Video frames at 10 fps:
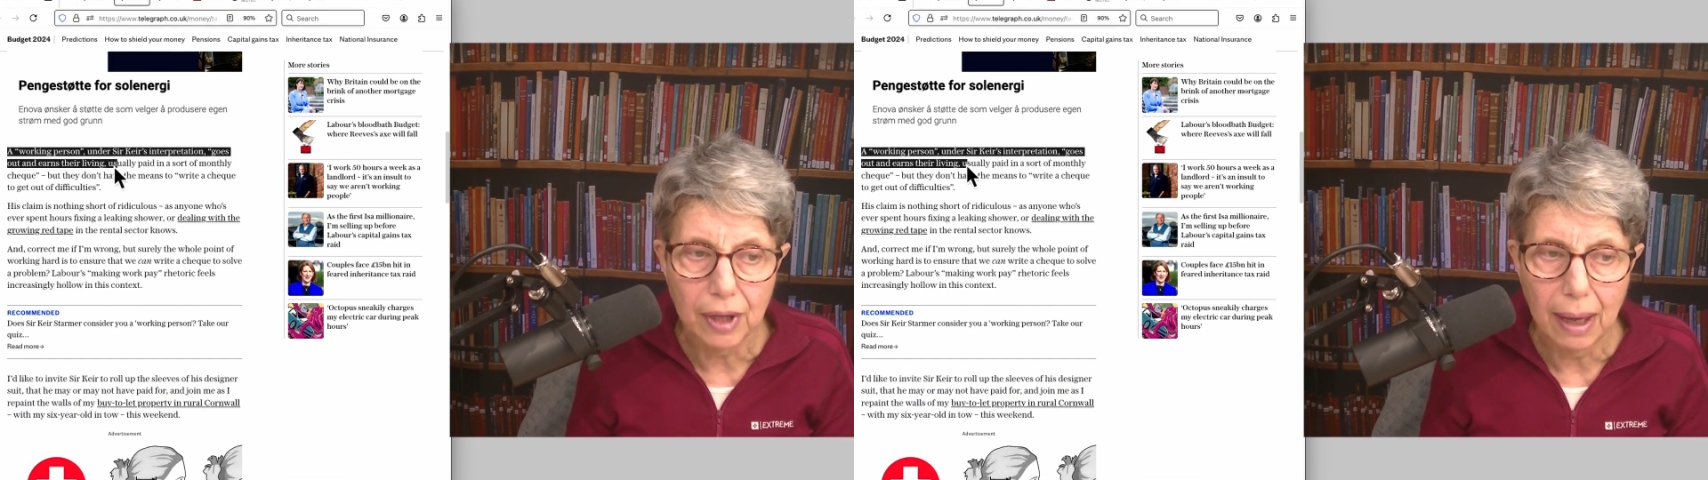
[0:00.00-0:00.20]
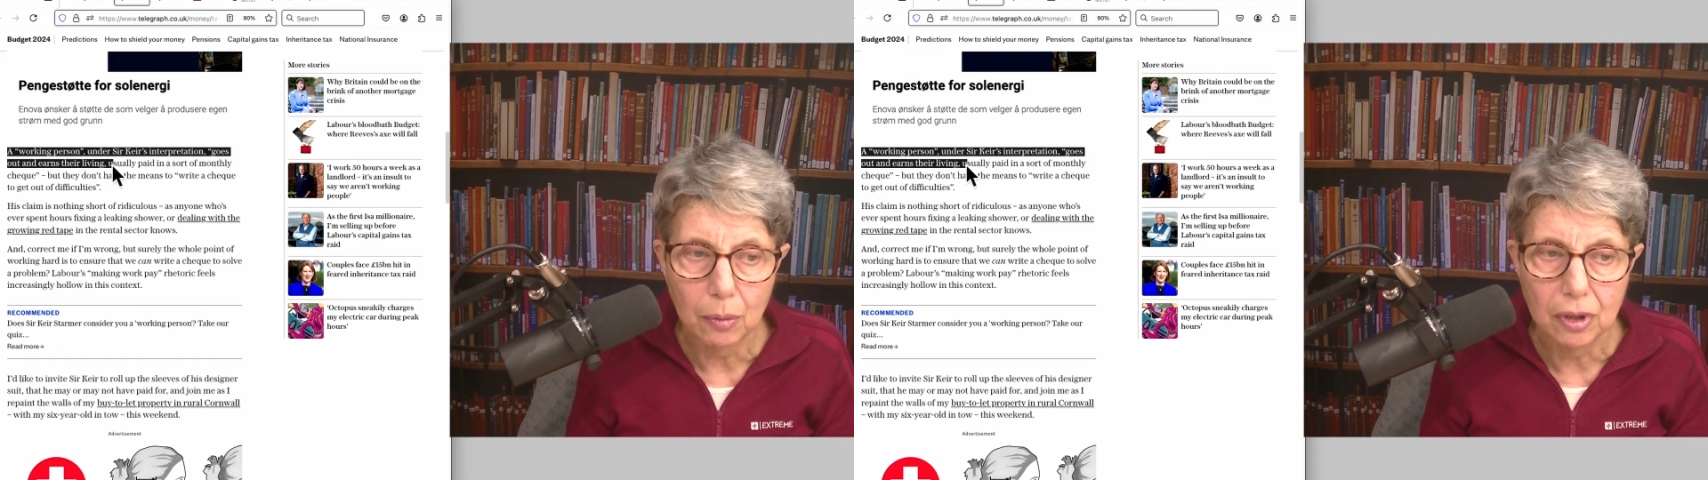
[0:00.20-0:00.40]

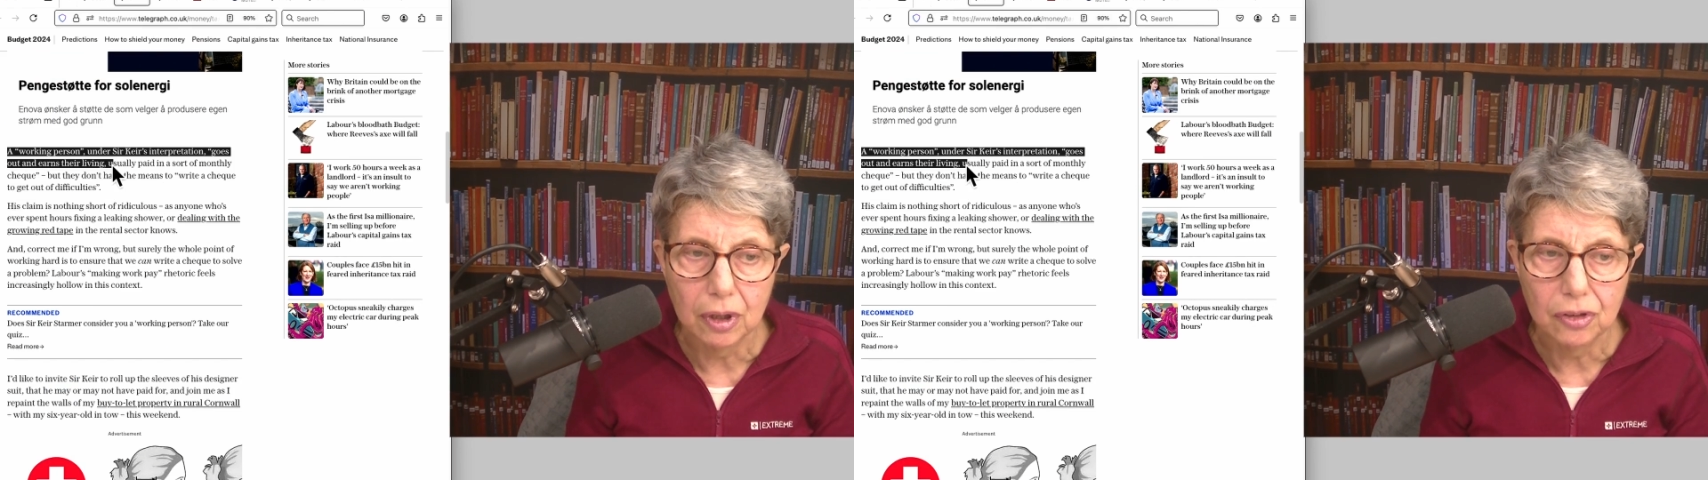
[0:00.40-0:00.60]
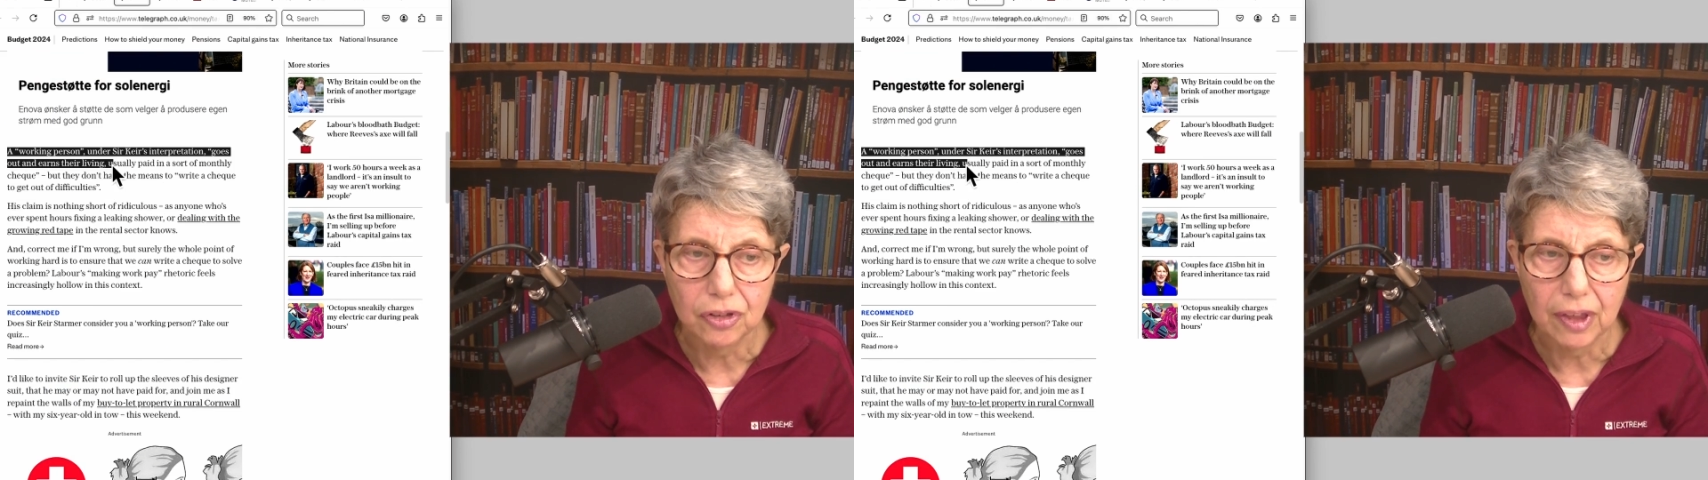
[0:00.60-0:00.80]
out and
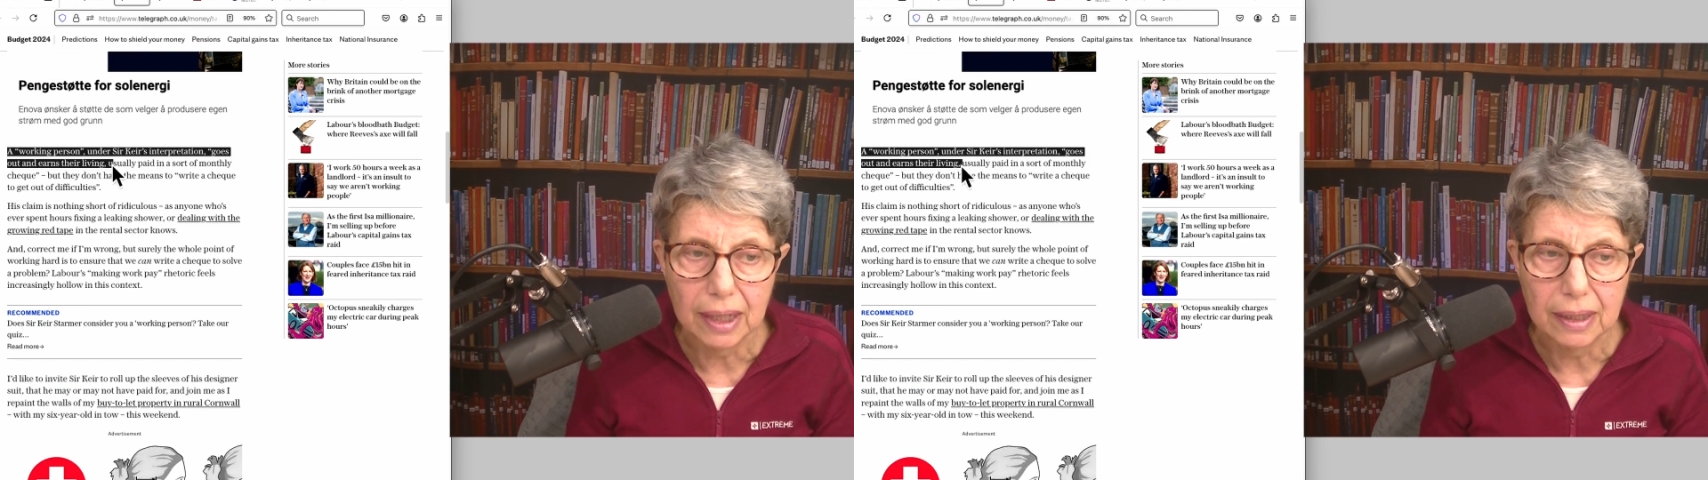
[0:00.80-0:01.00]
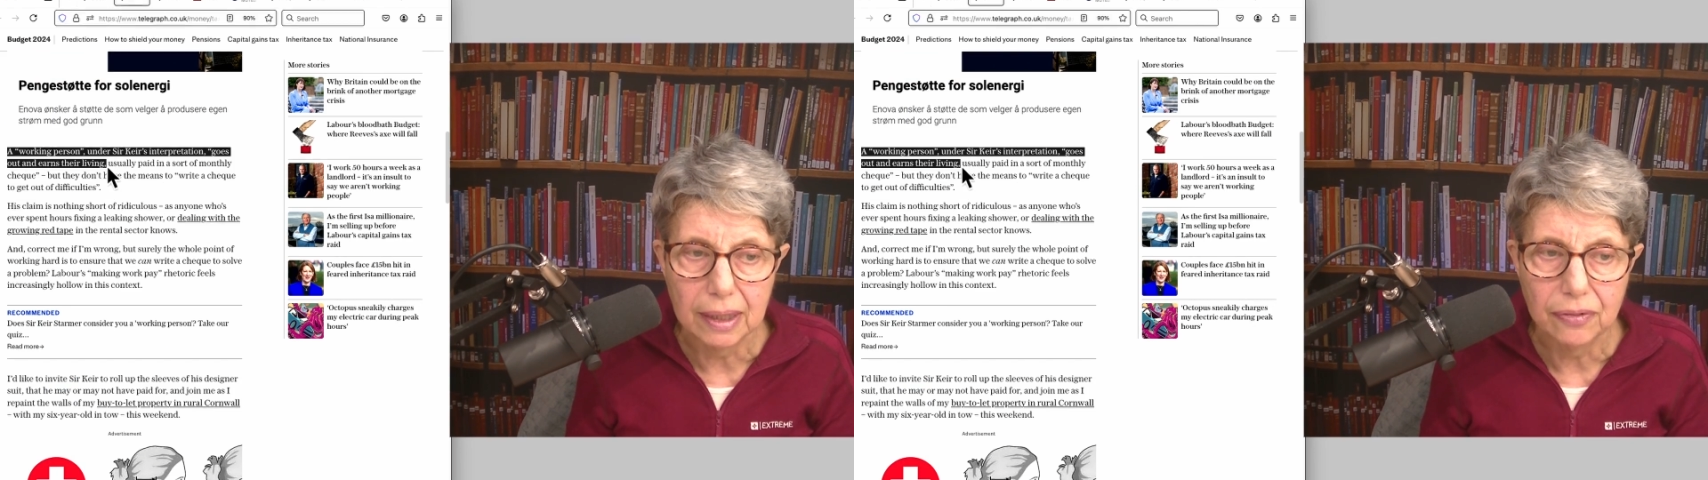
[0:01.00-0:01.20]
earns
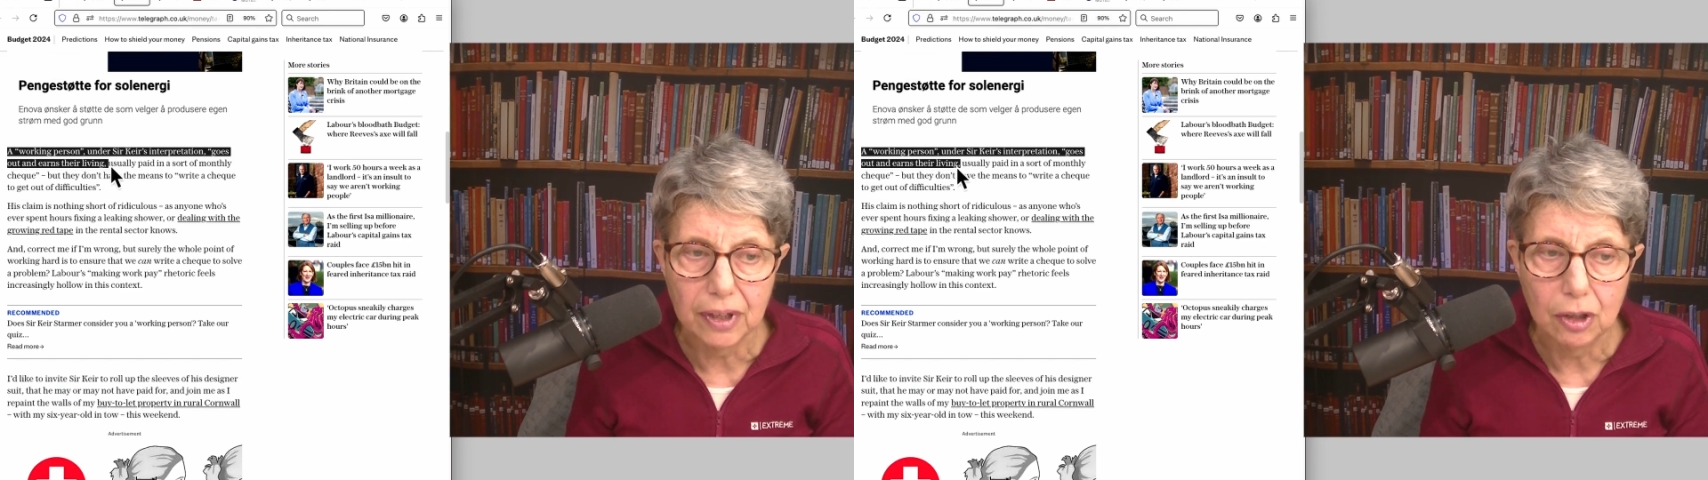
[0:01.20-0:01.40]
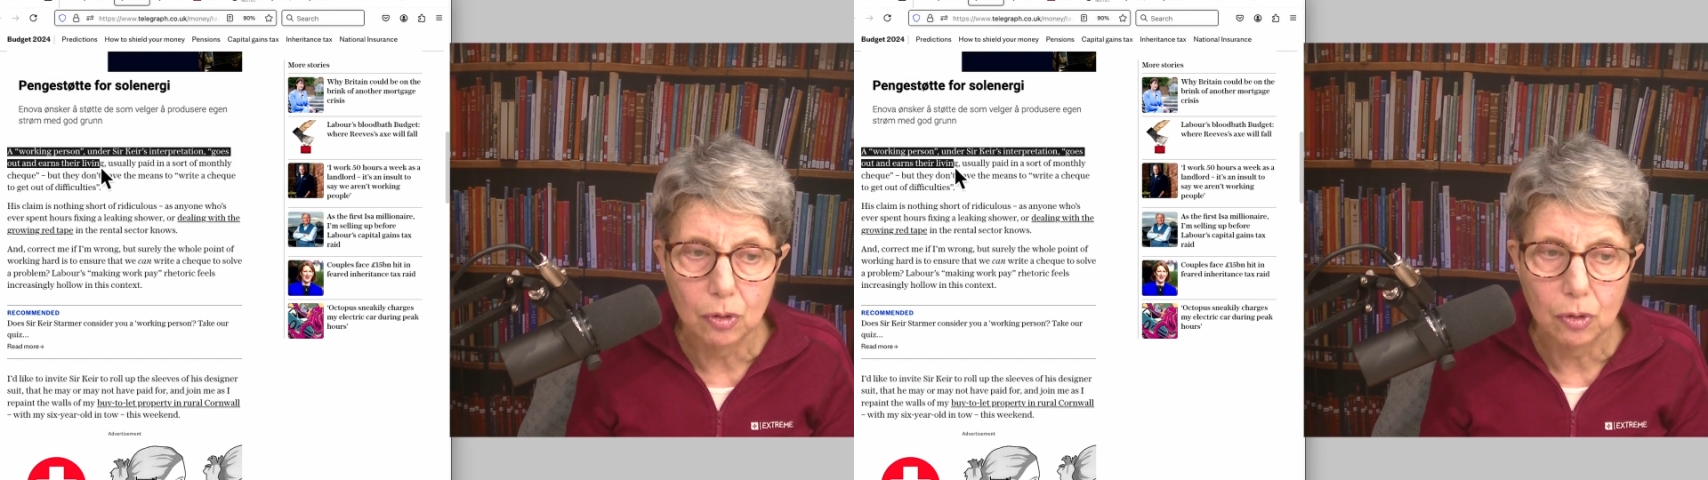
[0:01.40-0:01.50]
their living,